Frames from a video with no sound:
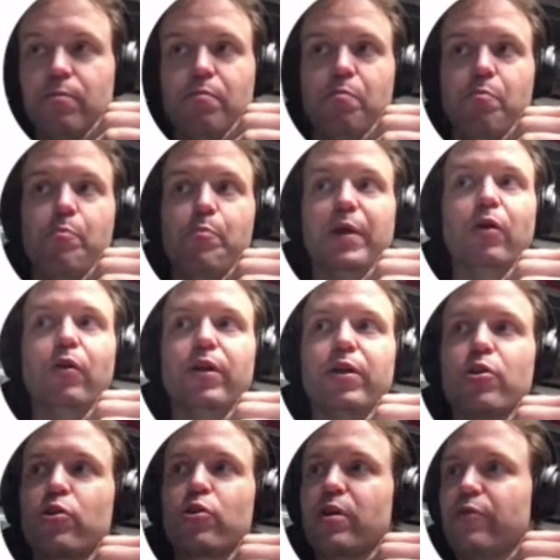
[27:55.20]
building
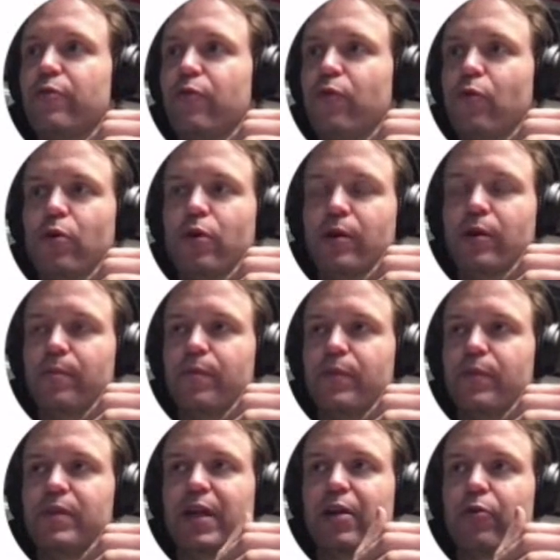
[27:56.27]
stuff for
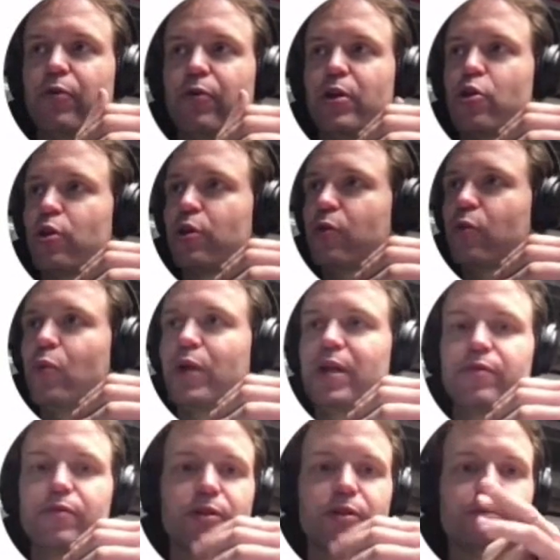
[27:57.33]
decoration, whatever.